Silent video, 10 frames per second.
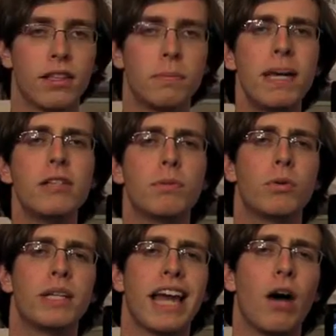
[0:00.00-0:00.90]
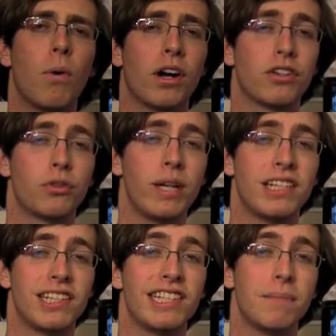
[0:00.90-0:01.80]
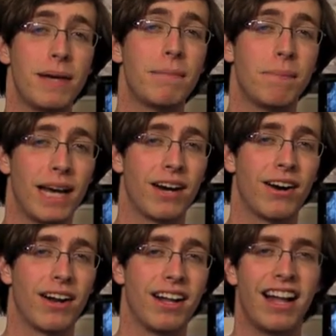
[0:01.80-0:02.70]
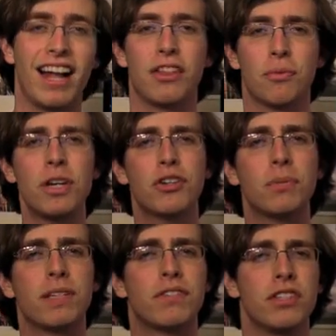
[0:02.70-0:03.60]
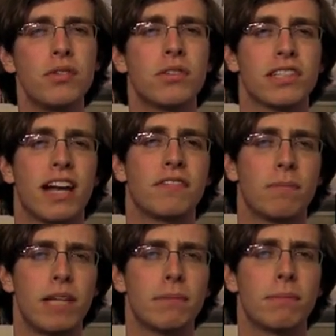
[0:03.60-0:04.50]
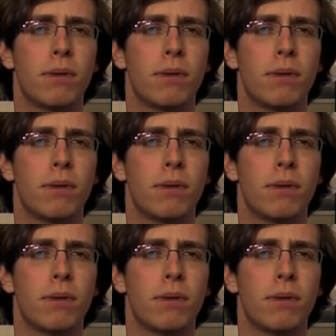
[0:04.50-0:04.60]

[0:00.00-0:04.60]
The space between the Atwater suites is a bit bare, and three groups of students have submitted